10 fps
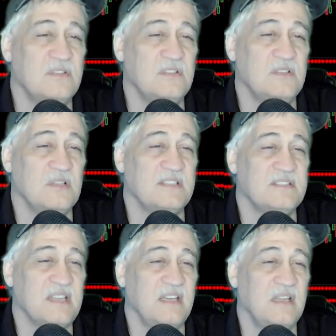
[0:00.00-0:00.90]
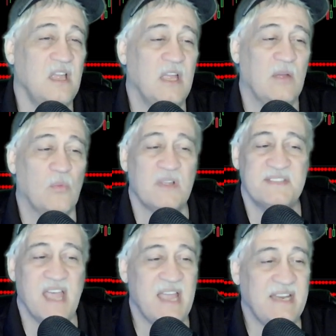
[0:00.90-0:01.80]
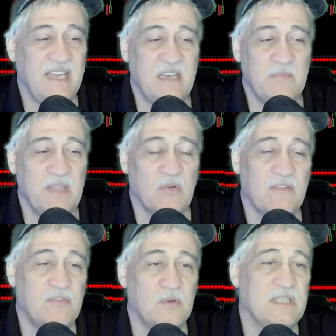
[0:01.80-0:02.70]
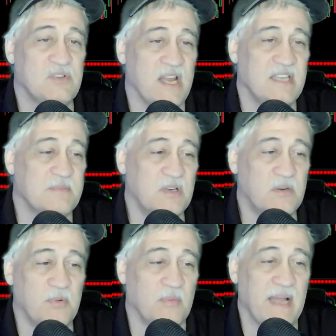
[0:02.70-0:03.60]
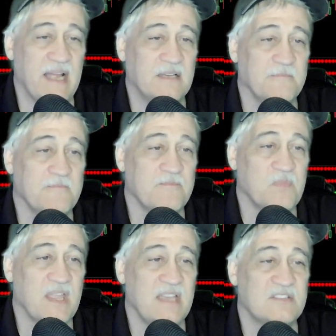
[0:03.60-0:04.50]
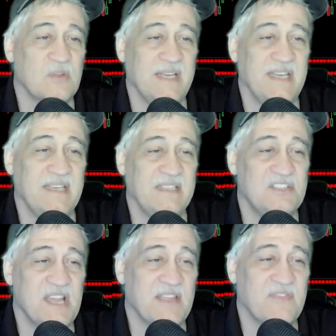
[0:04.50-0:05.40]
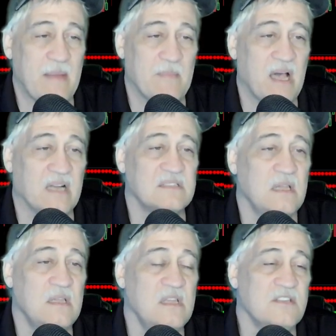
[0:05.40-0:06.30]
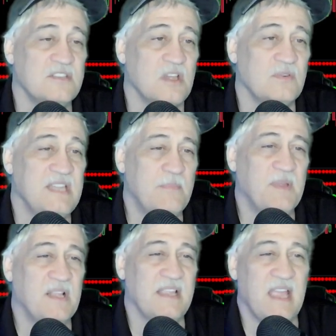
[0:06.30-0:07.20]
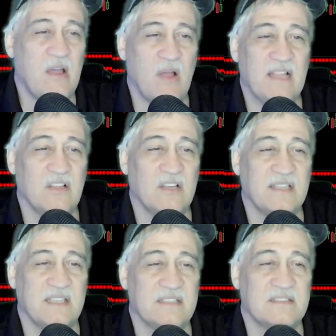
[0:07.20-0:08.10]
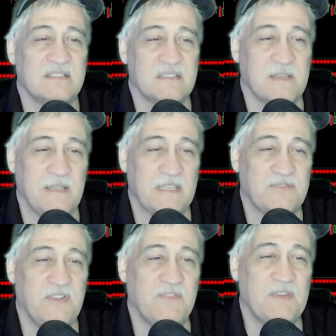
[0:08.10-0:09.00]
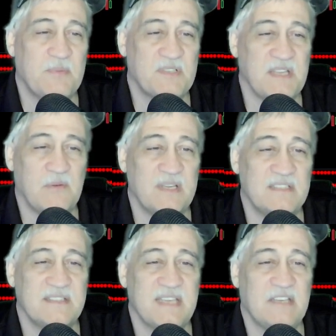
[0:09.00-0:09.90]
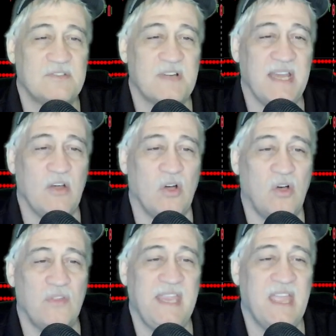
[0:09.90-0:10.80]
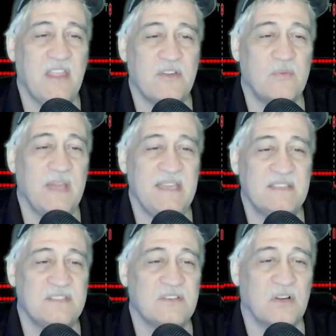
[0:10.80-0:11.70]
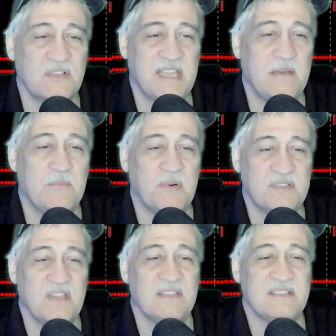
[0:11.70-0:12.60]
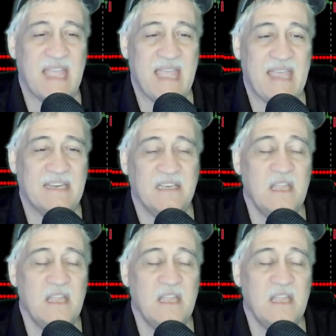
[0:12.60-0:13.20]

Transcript: let's see, it was not in the middle of a retracement or pullback. Okay, so I didn't check that box. So typically how I look at this is 50% reason take trade. All the other reasons are 10% added.